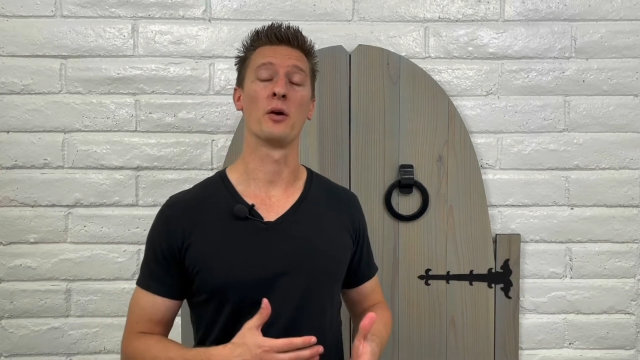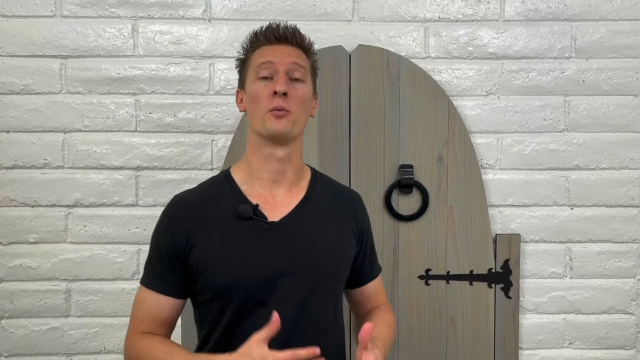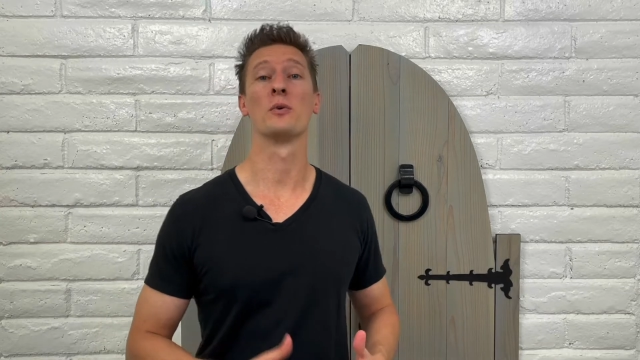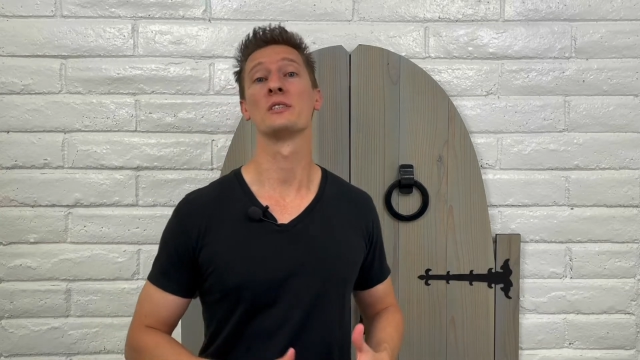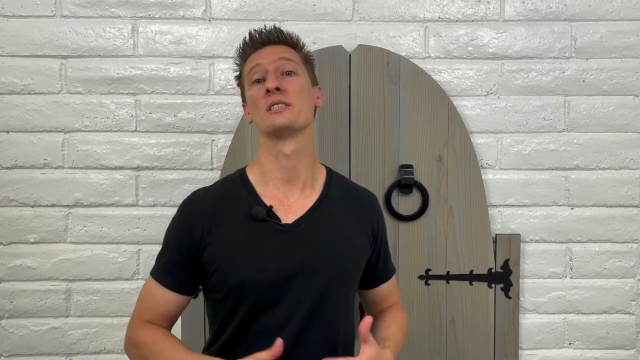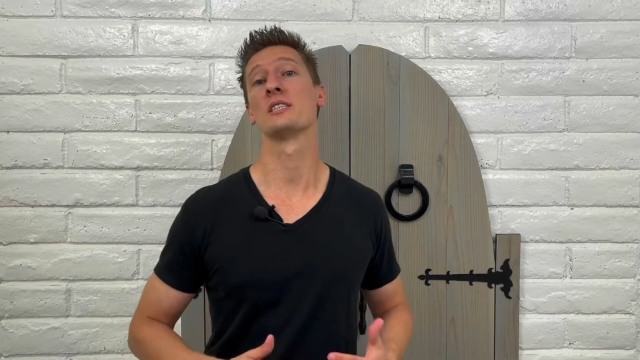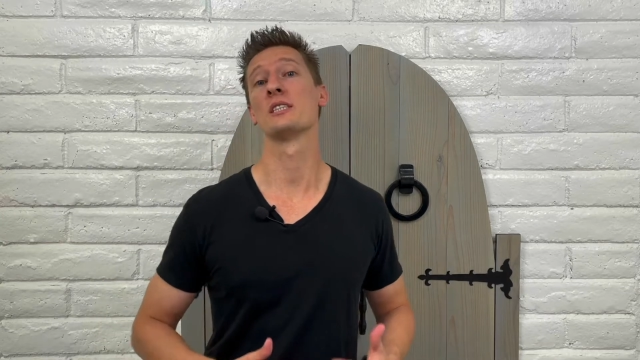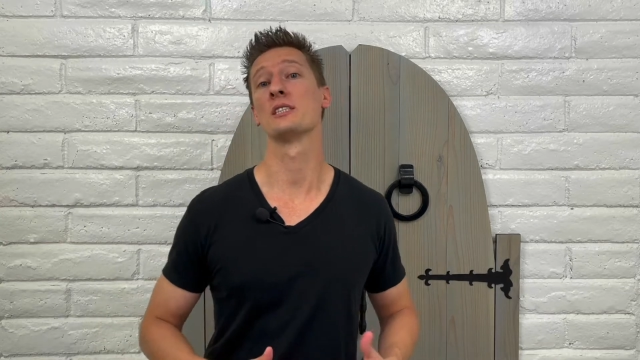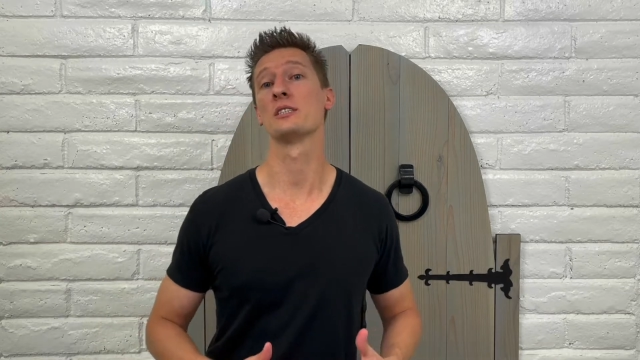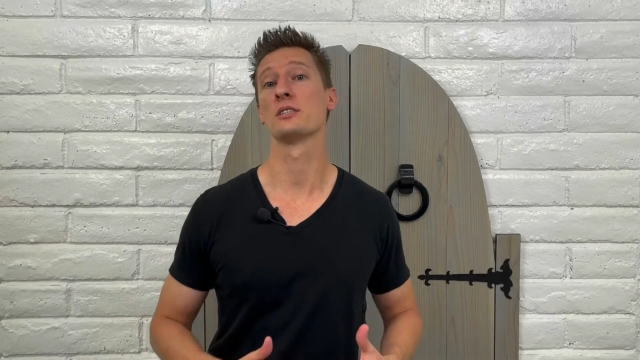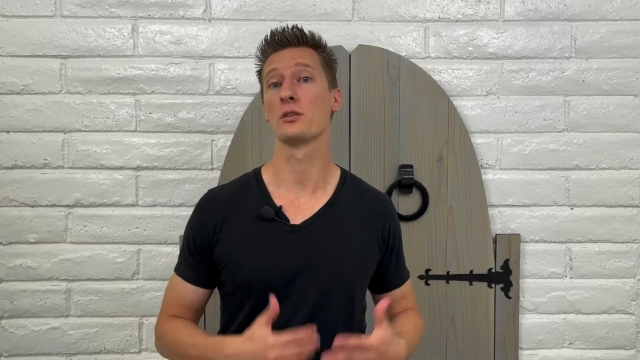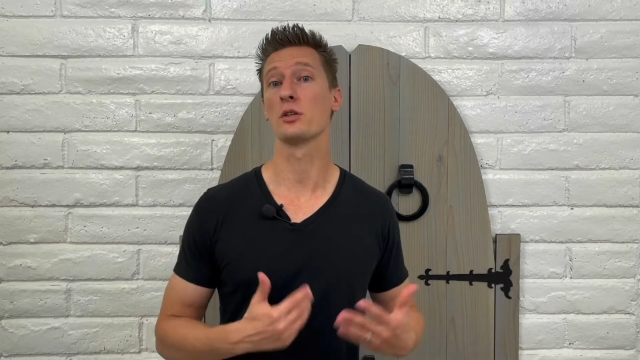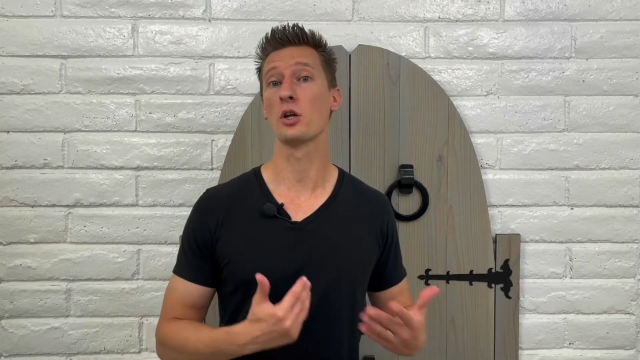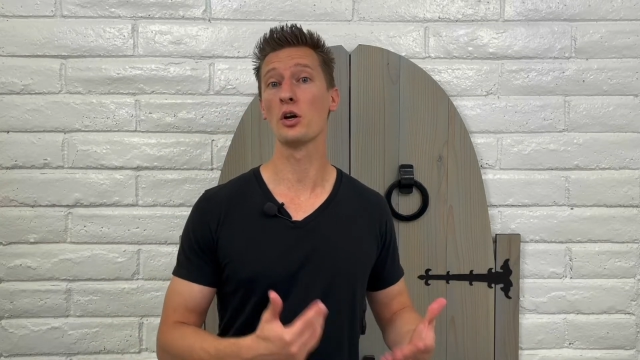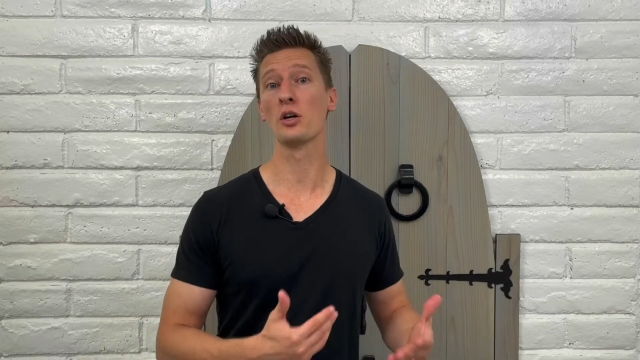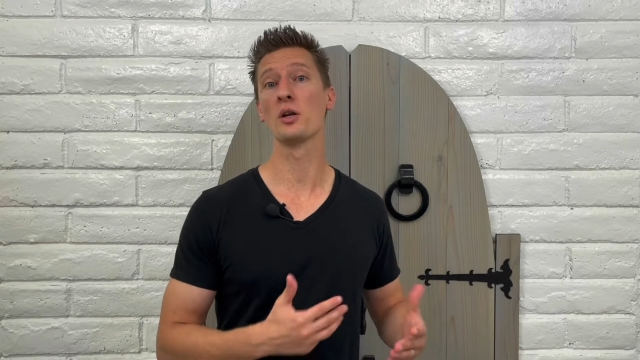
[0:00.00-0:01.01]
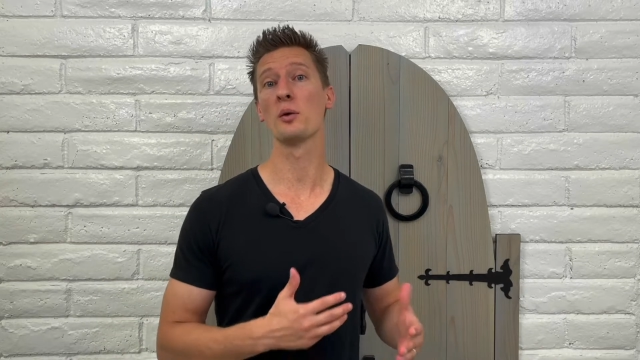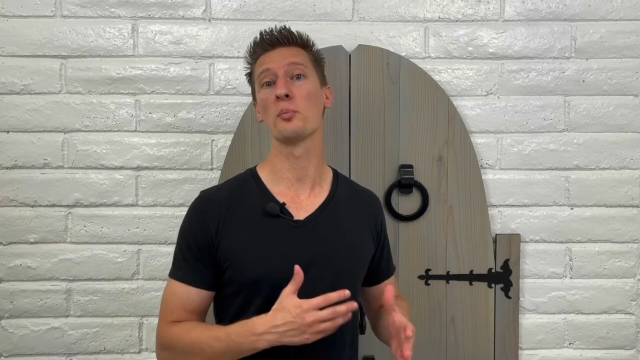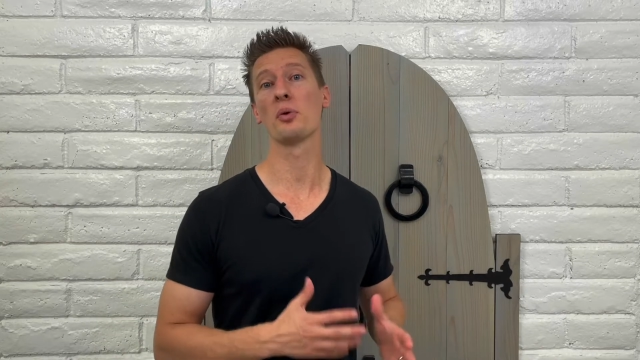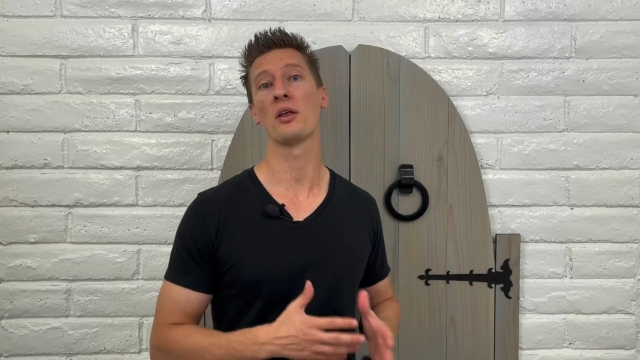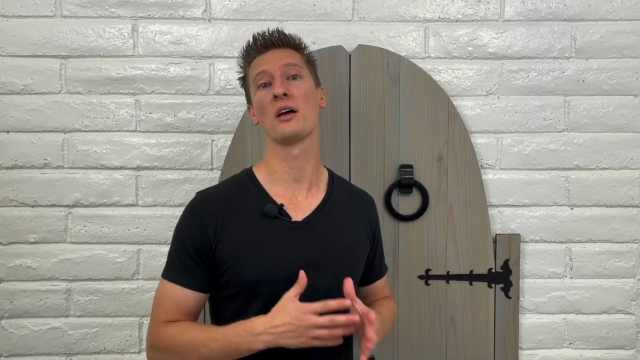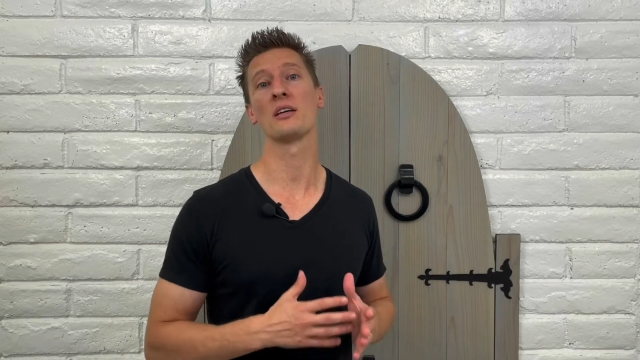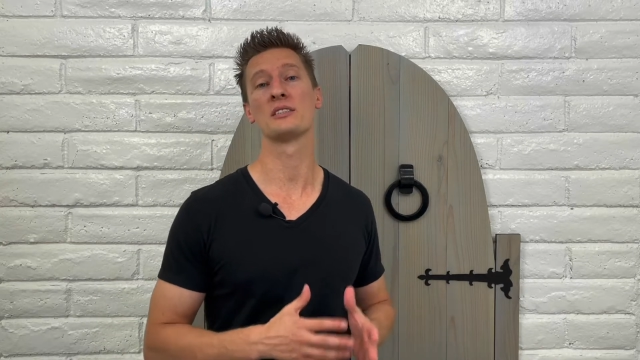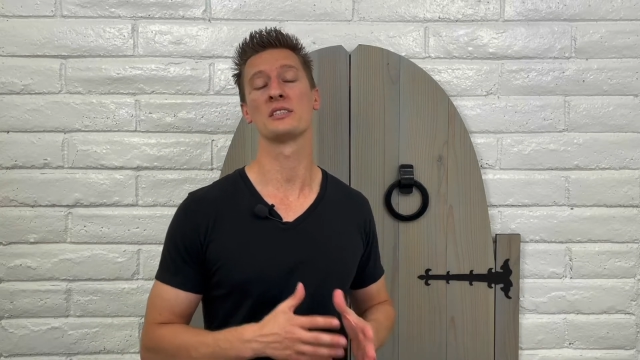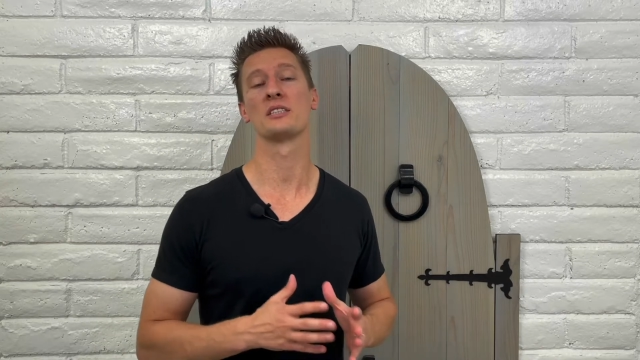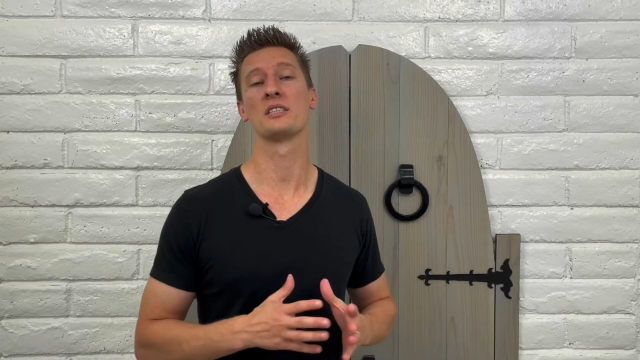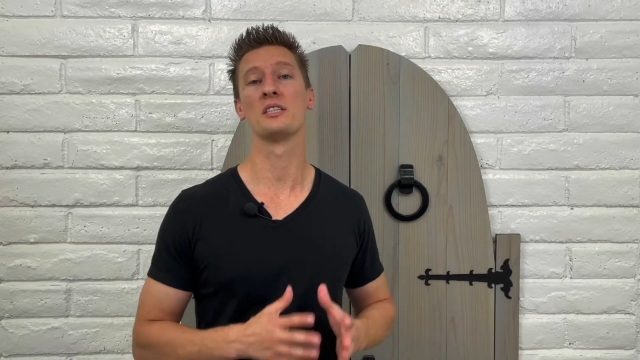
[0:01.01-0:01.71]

which is 30 plus